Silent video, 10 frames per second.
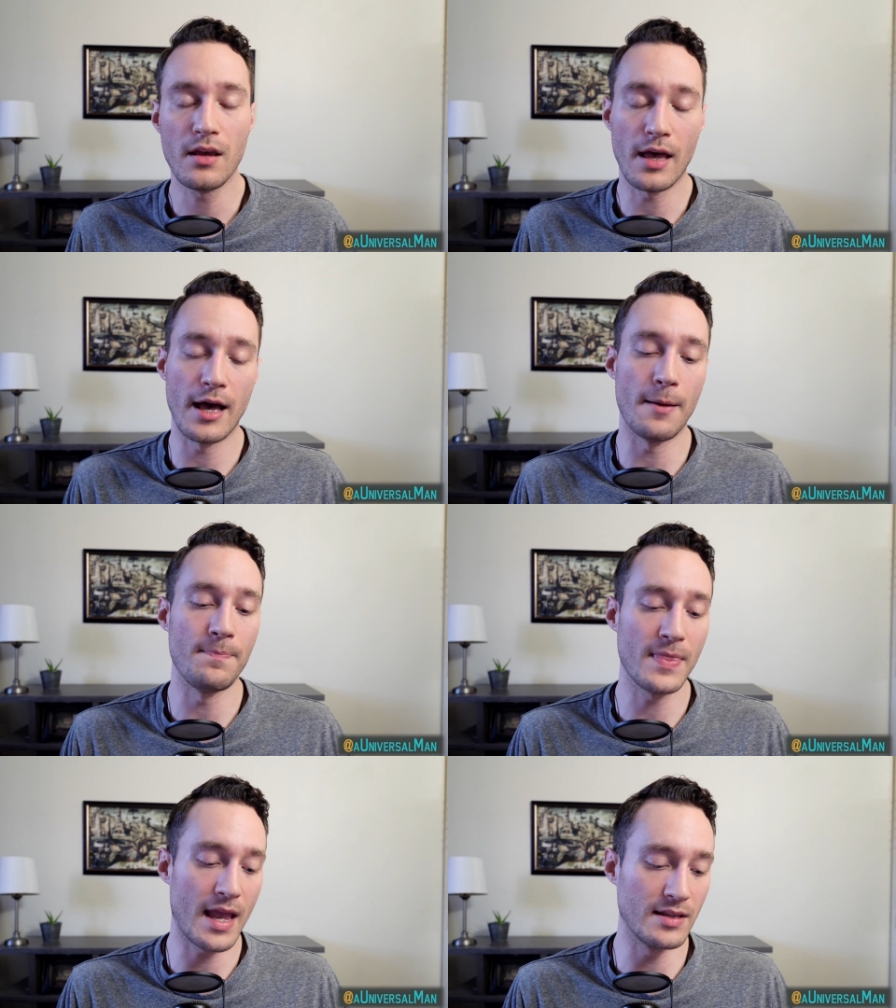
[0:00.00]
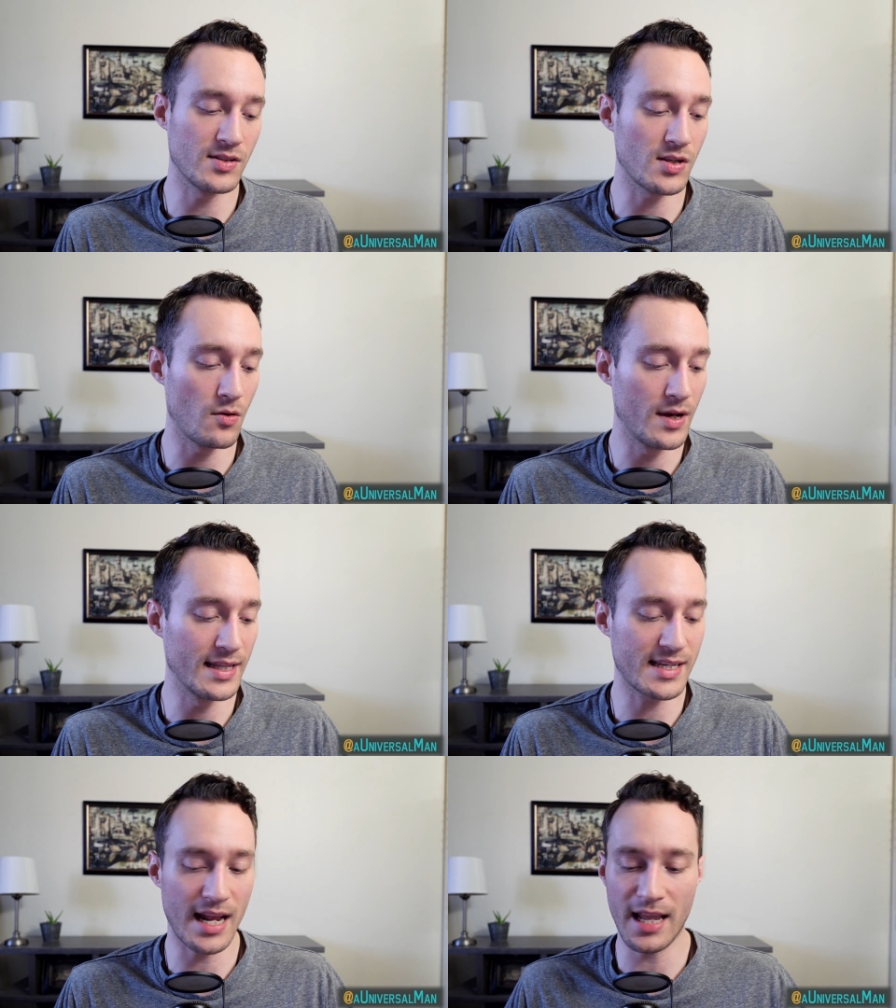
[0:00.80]
Um, and so
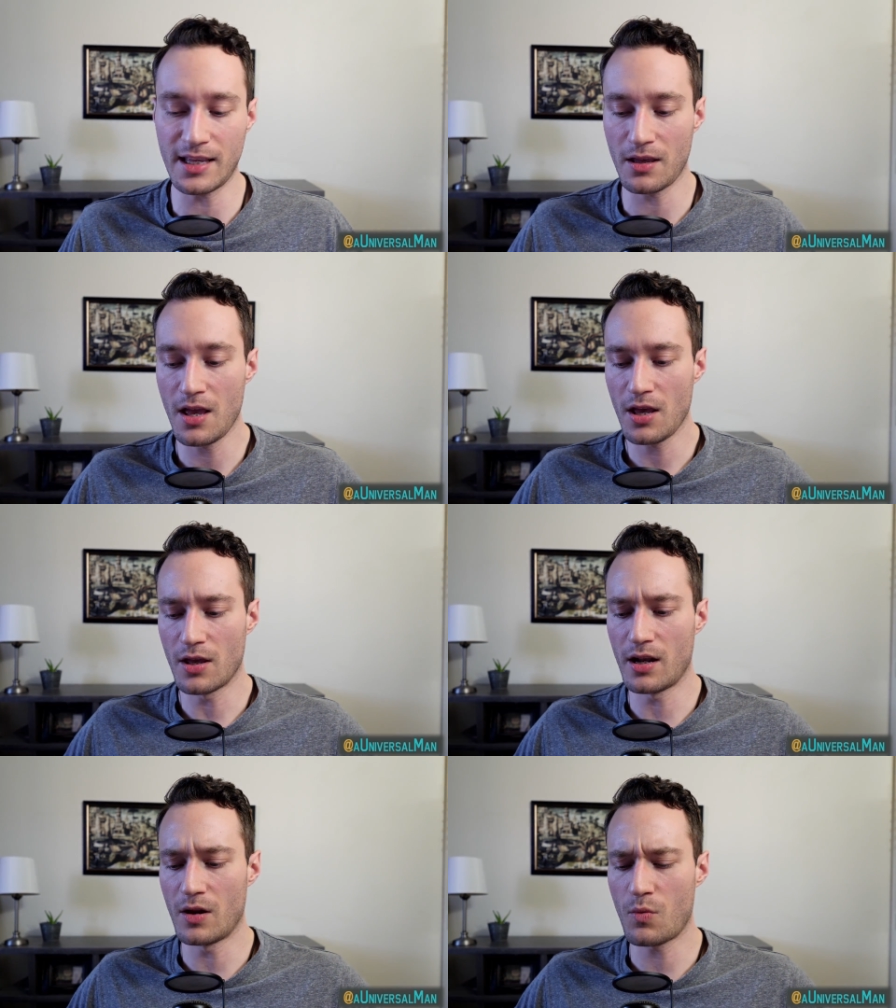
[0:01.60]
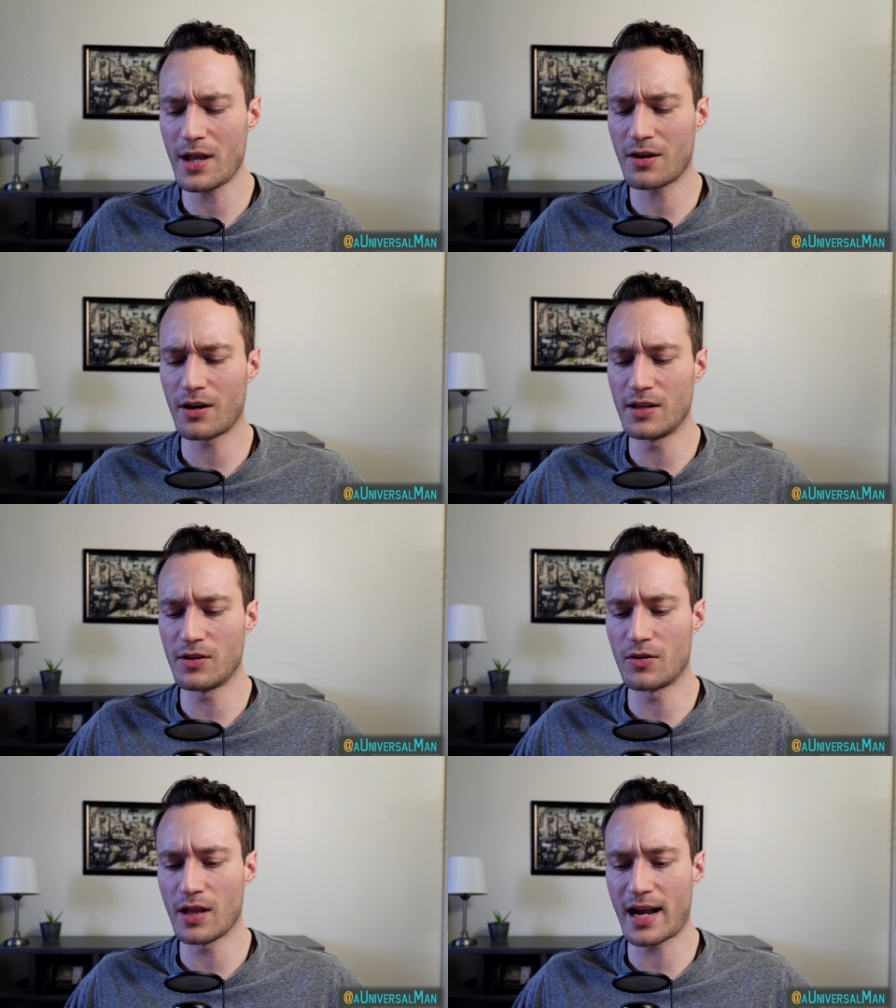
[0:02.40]
it's kind of like, in a way, you're,
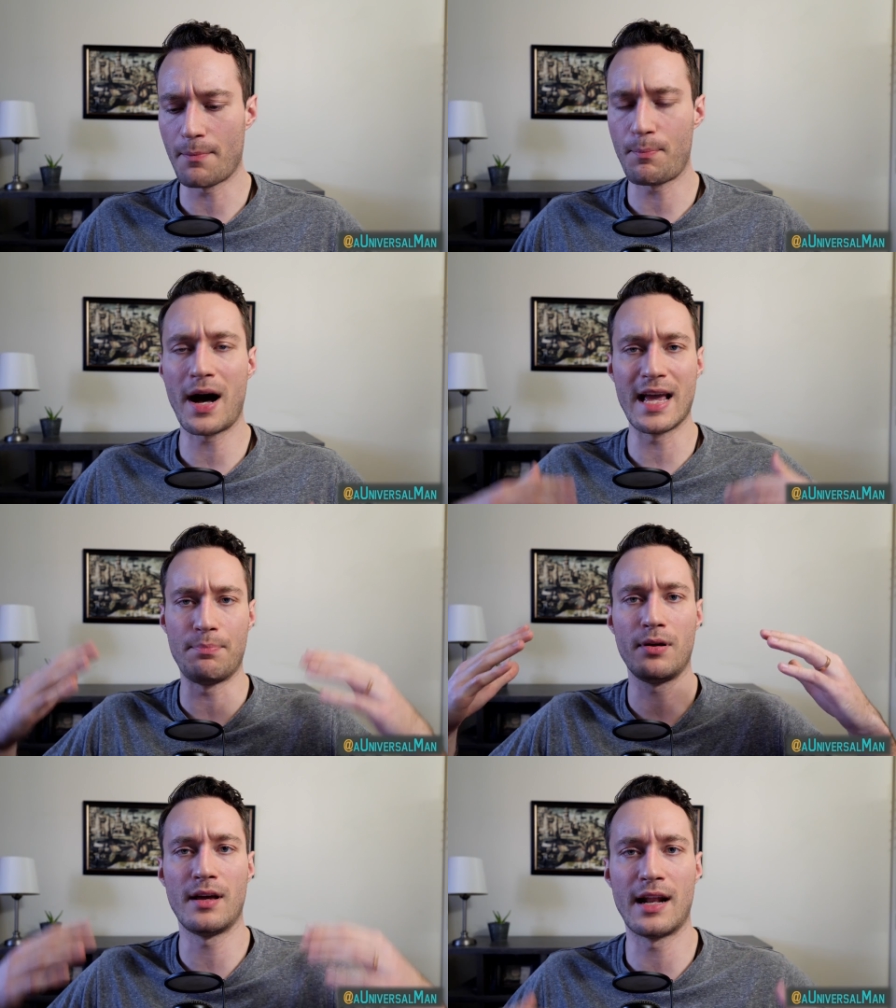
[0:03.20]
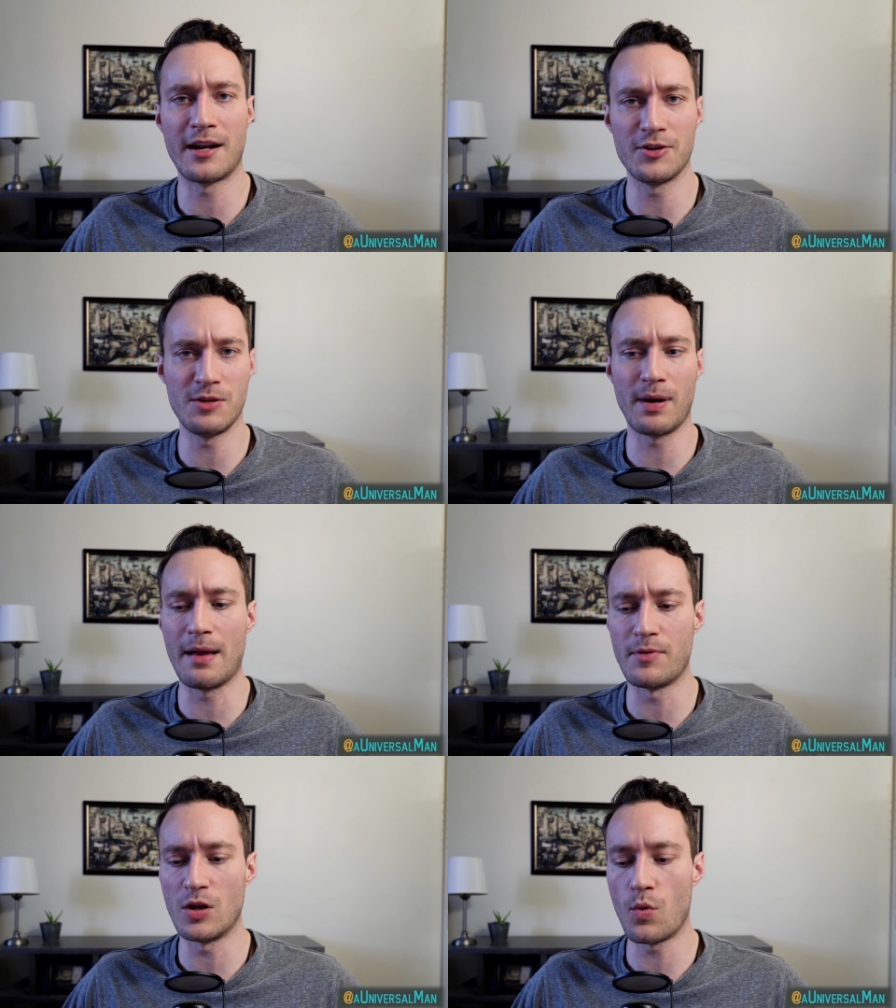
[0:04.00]
you're like a pipe, an energy
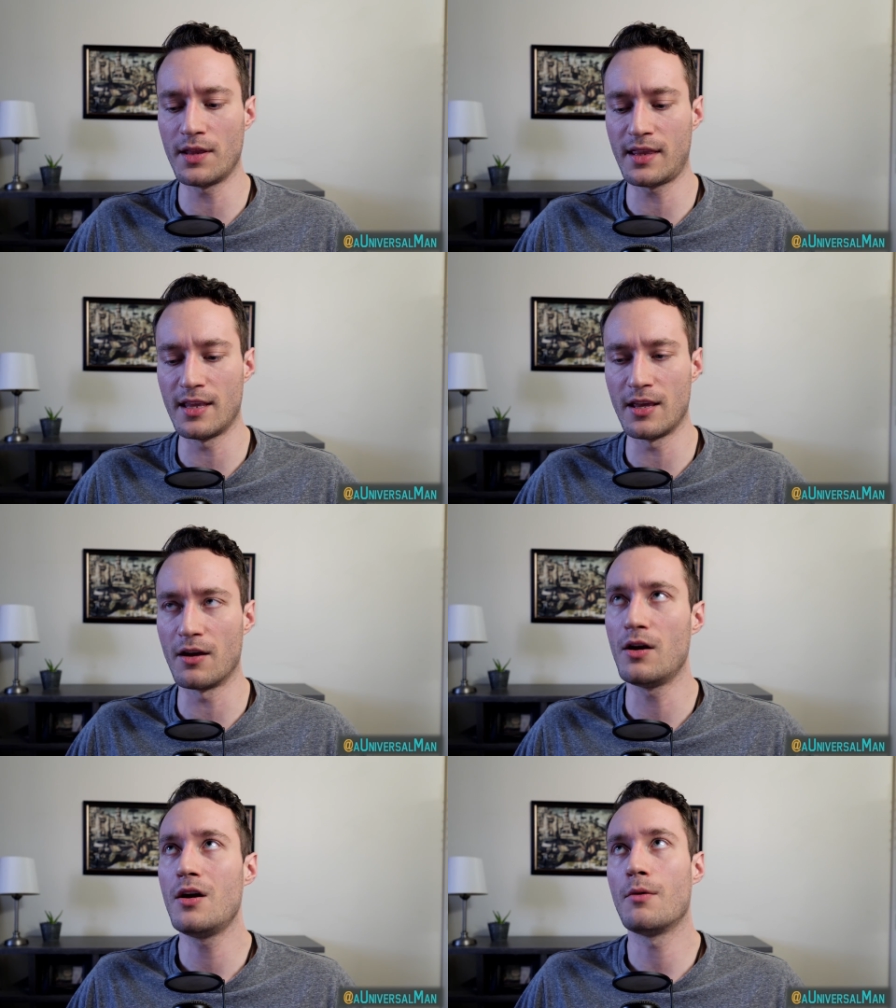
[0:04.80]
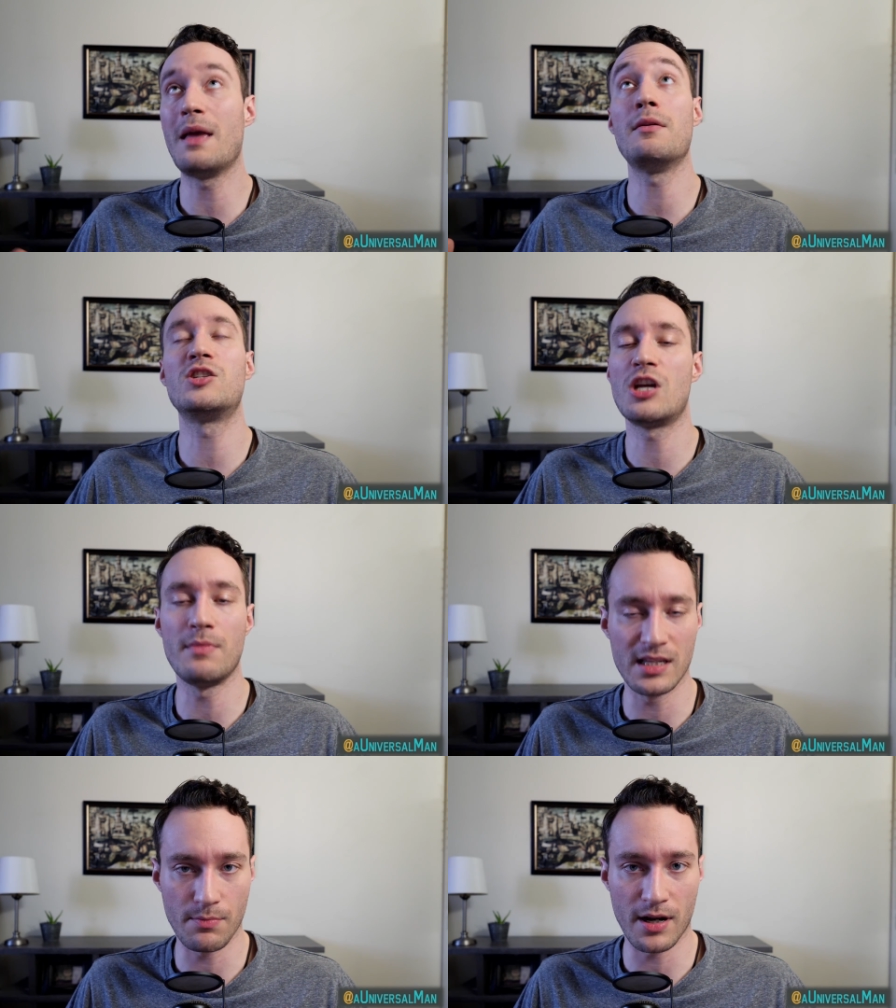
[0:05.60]
pipe, and you want, or maybe a
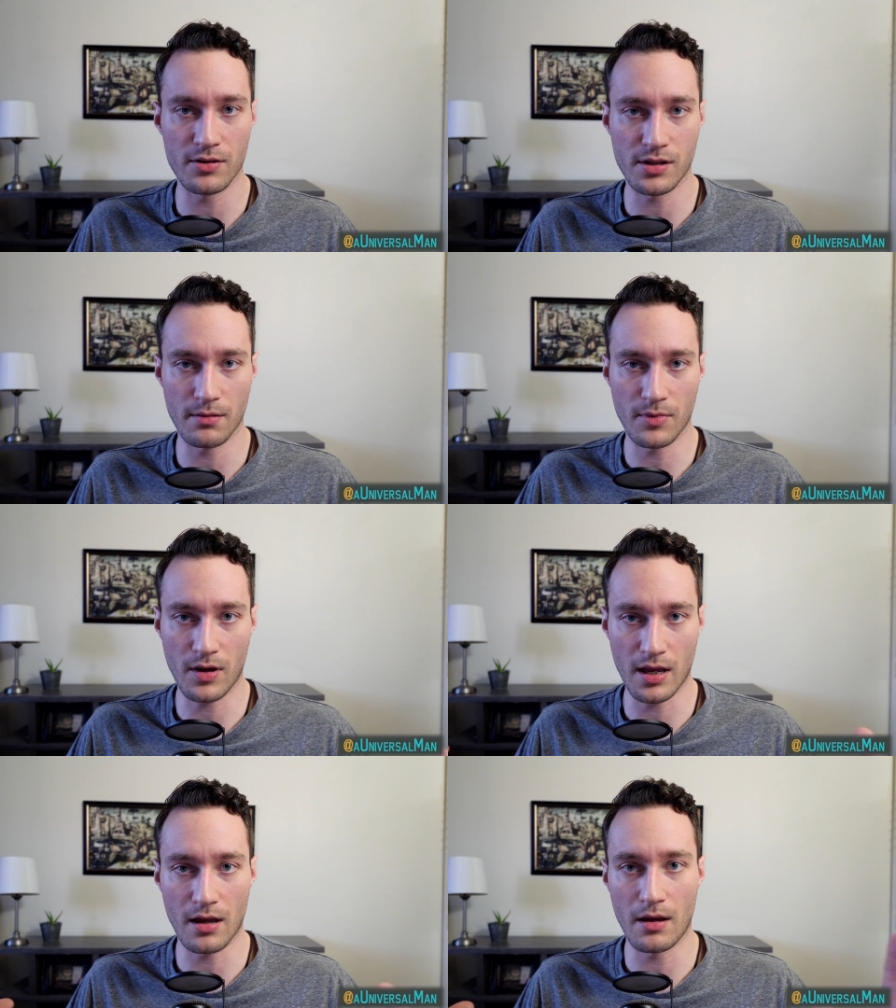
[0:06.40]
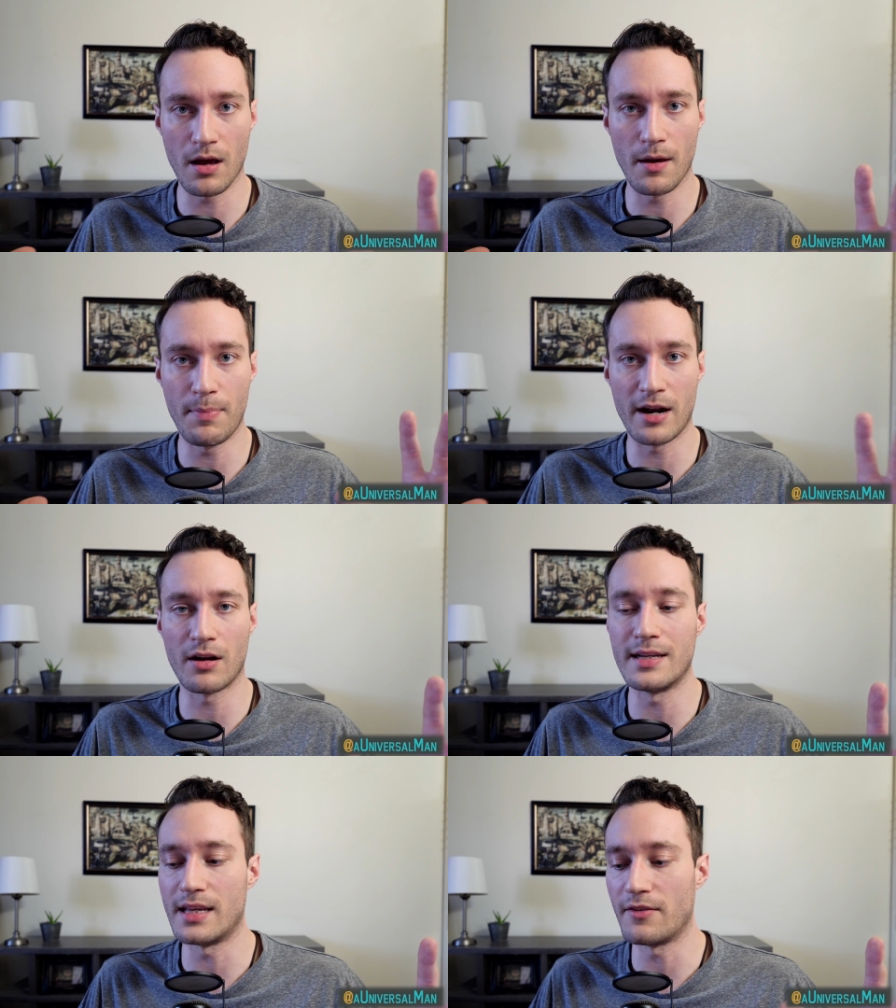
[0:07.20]
chimney is a better term, okay, a, a better
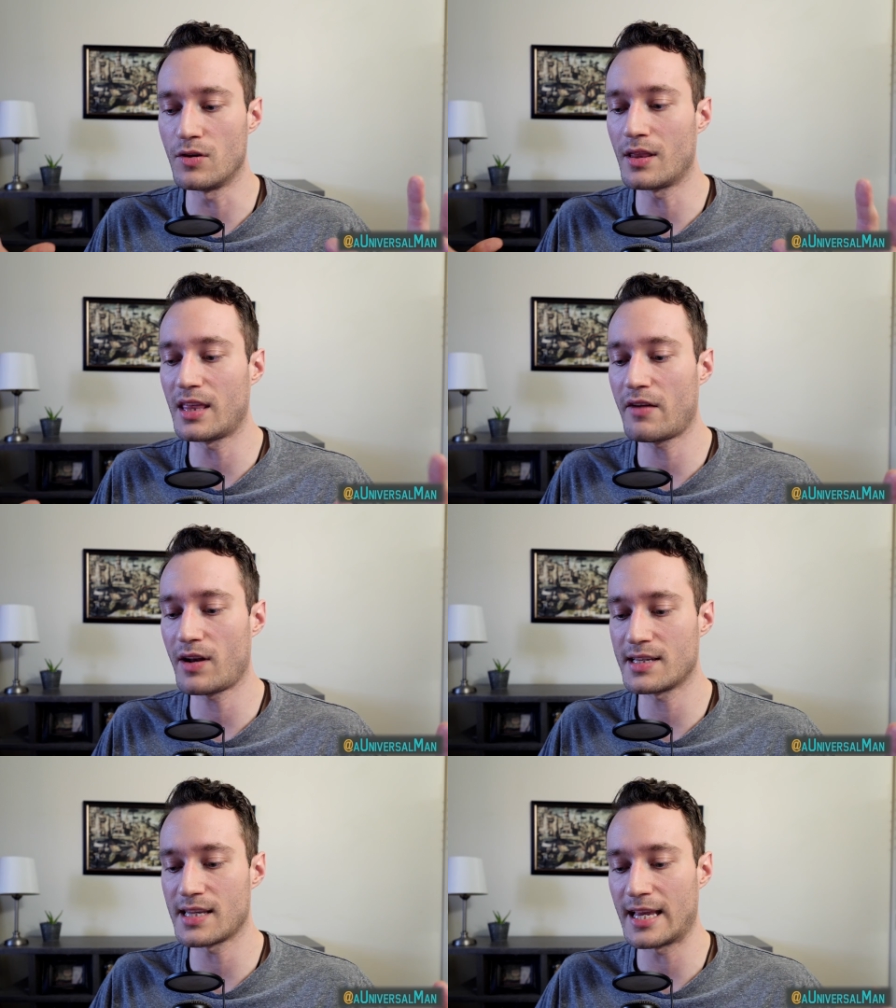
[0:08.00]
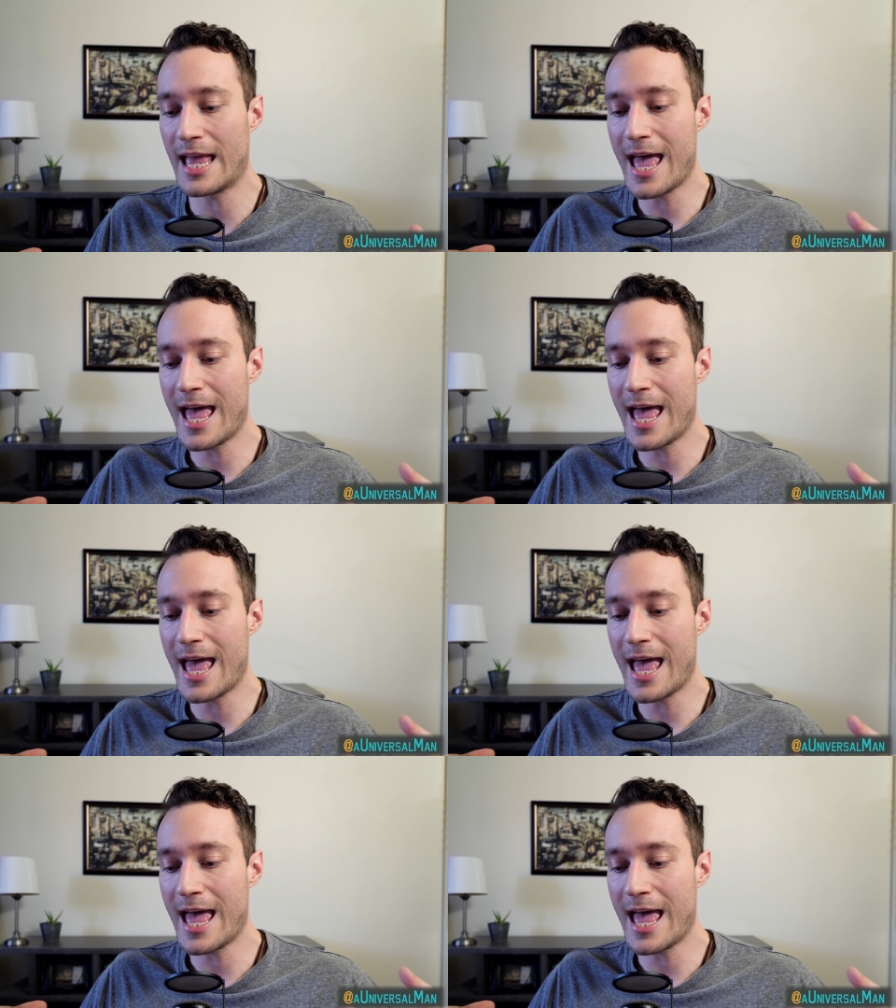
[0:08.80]
idea. You can think of it as like